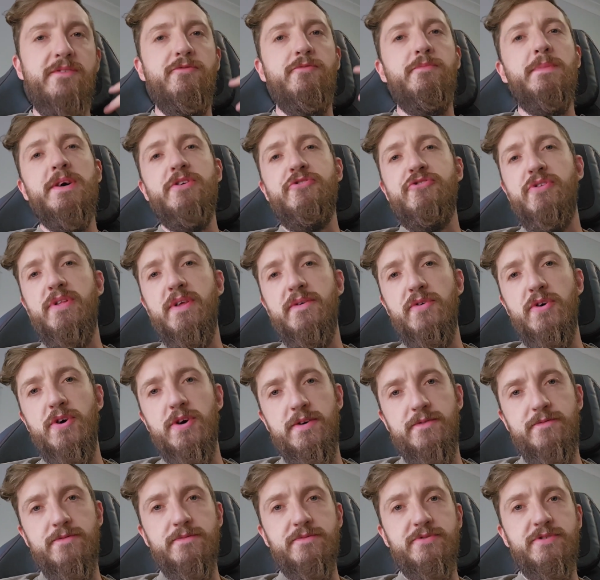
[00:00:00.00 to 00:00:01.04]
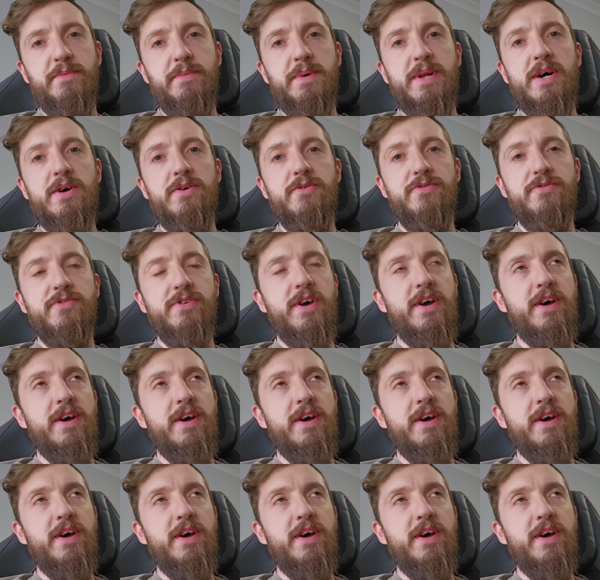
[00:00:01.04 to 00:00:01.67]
information they've heard from someone else.